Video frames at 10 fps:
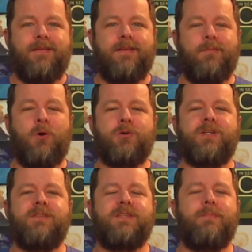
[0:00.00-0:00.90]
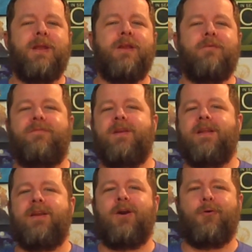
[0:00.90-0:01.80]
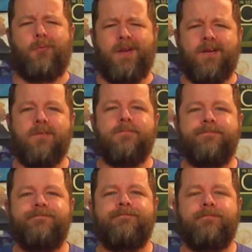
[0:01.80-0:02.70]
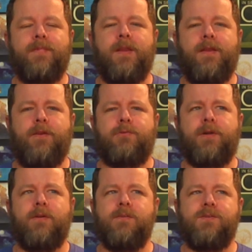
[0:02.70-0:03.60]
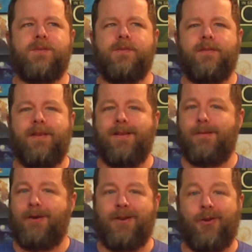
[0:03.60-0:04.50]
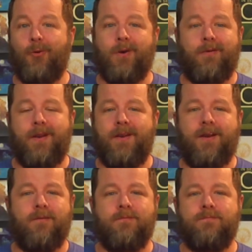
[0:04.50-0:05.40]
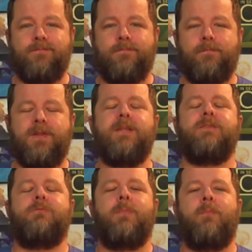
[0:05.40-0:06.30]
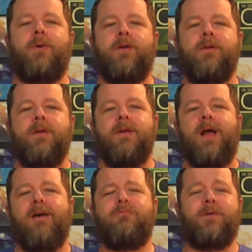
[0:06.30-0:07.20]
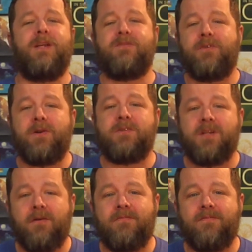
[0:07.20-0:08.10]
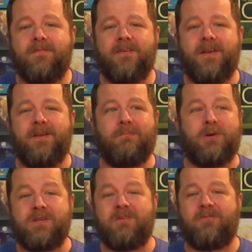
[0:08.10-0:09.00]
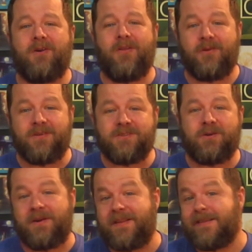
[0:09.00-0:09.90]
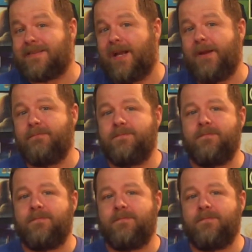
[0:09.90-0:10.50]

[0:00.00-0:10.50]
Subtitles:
The emotions that many are feeling are real, and the triggers, they can come out of nowhere right now. Please remember, have grace for yourself and mercy for others during this time.